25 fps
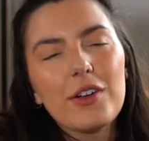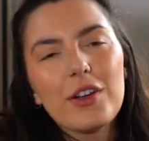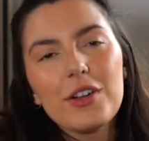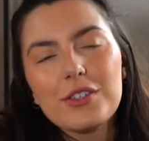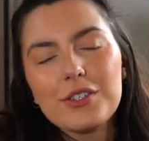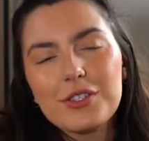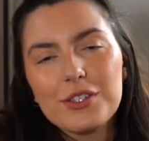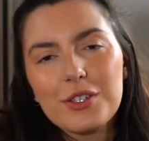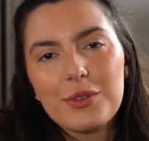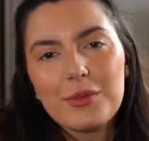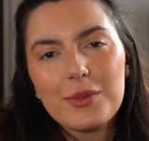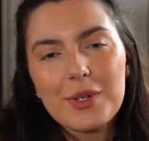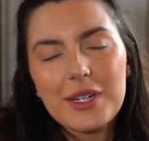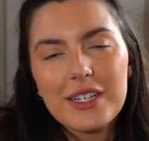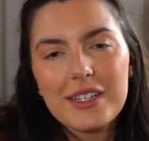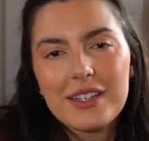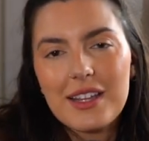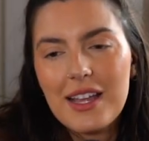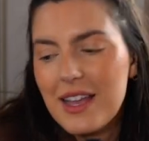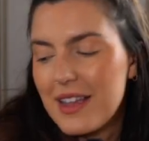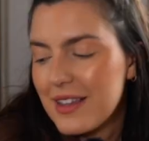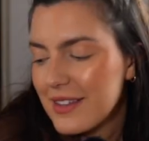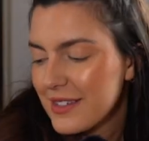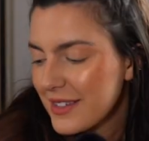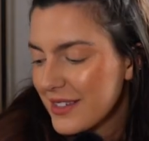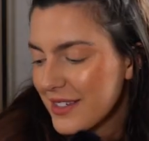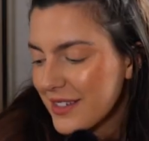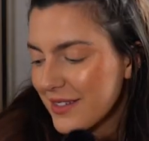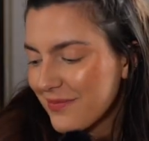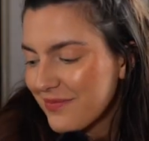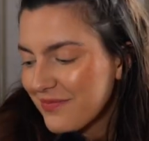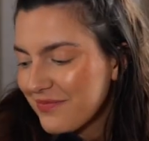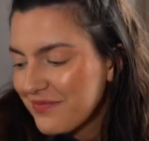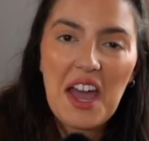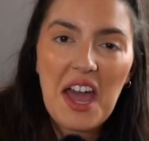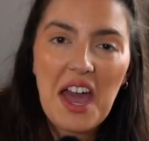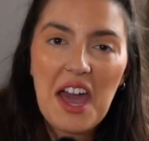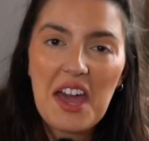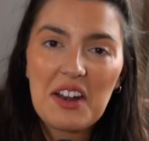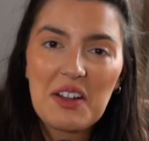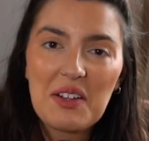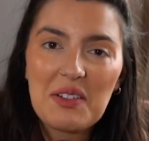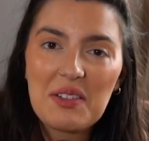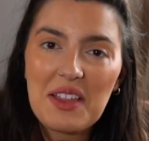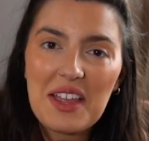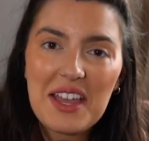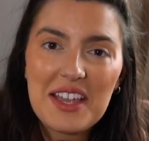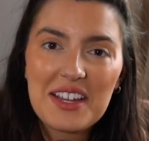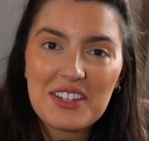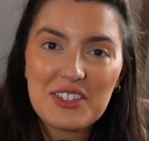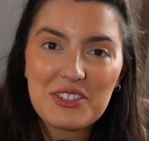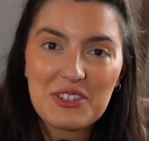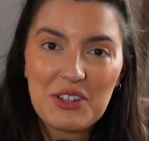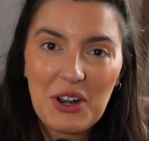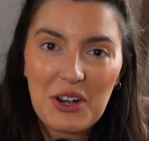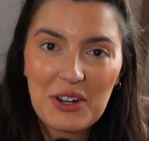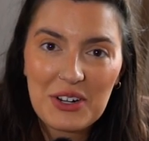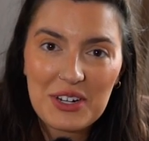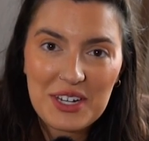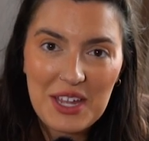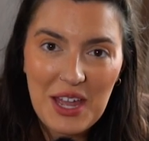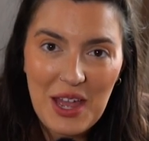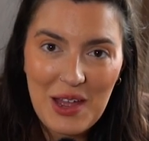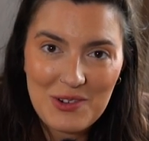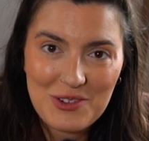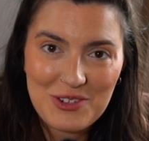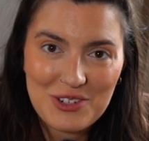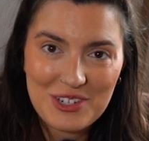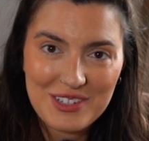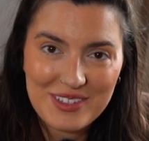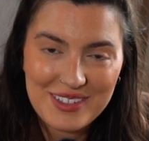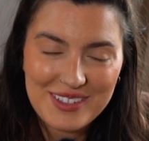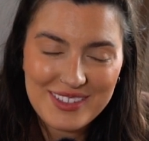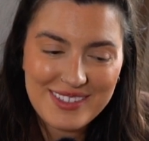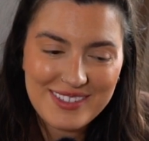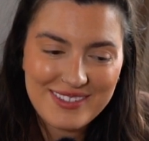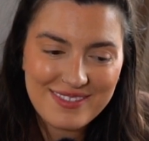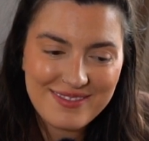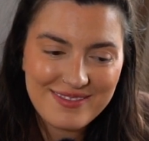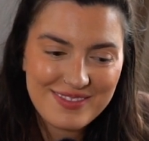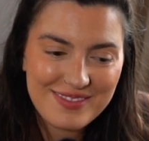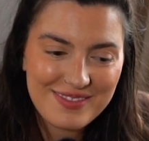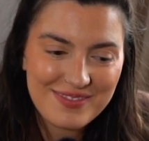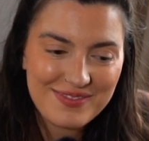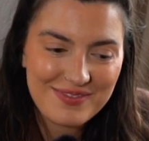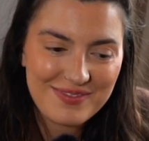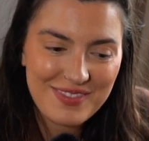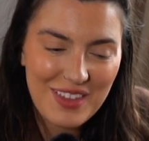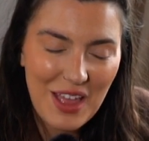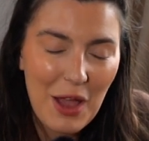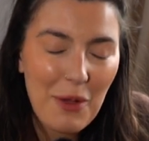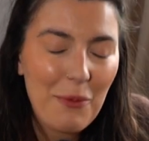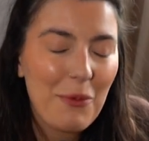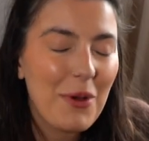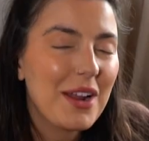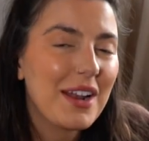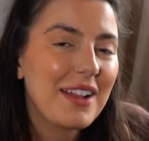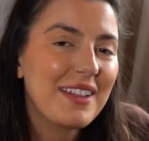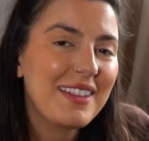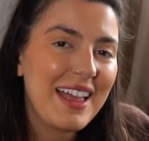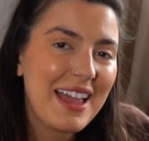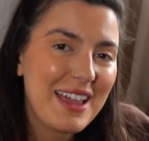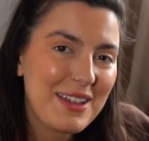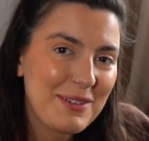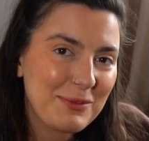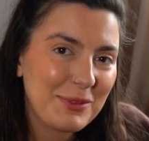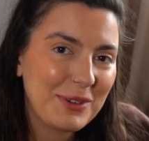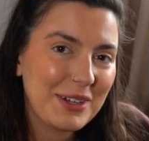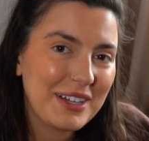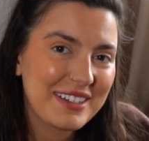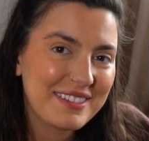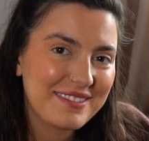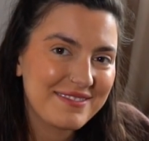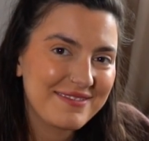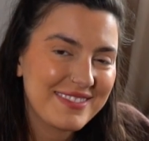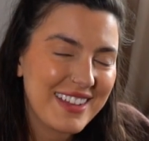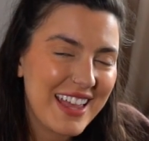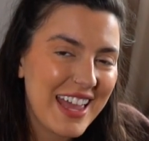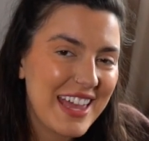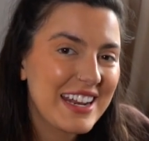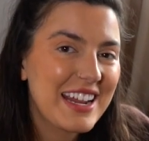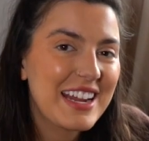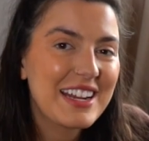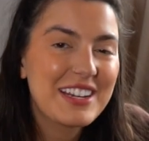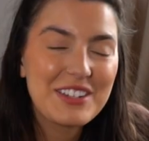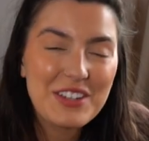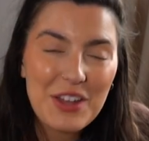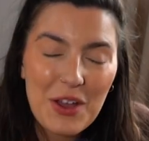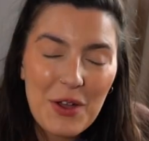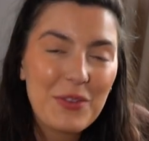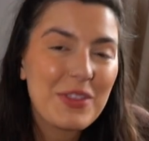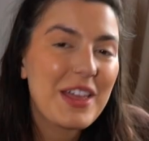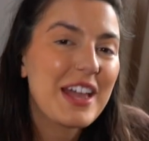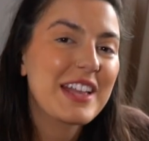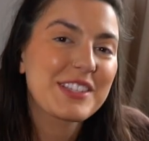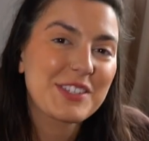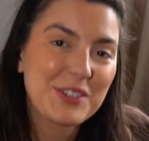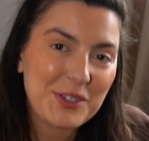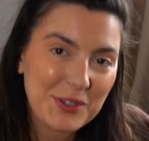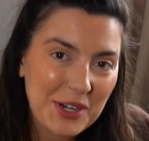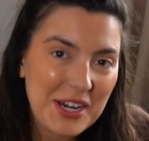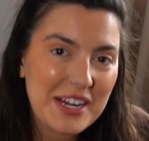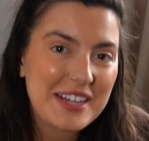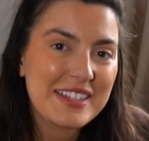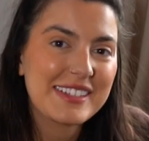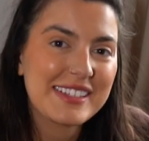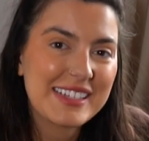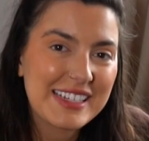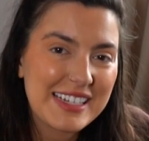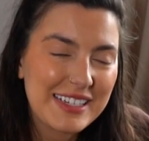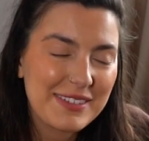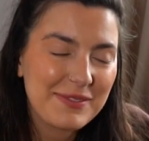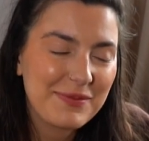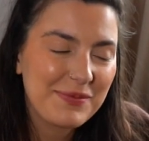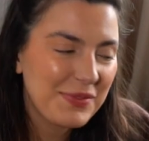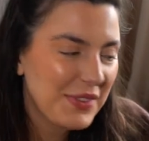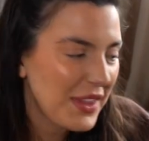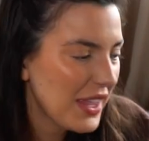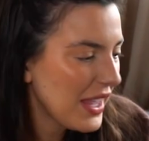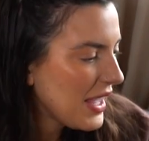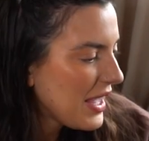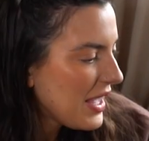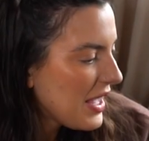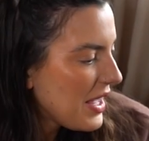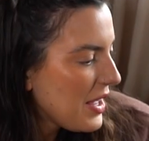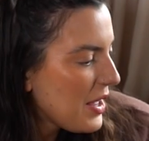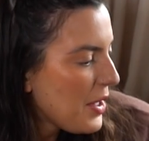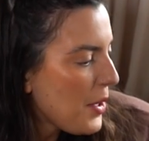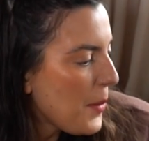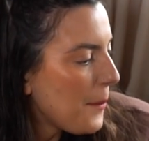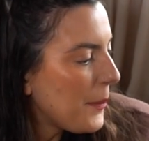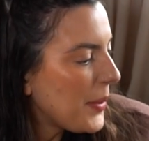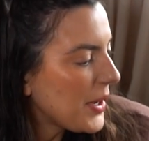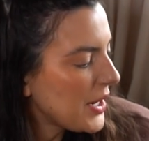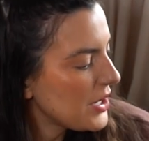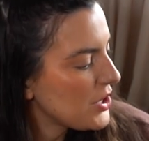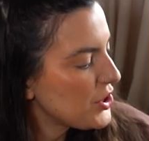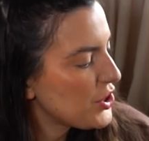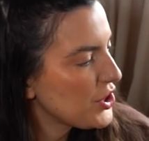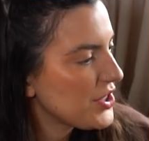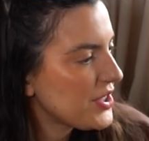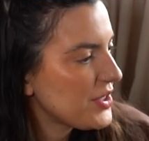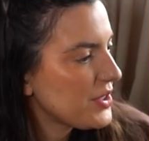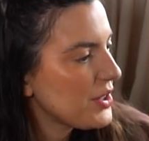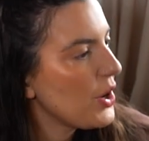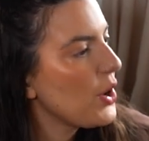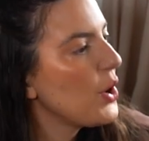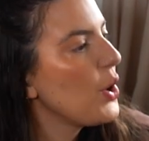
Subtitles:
also realized I don't like dark couches. I want a light one, and I know that's crazy, but it just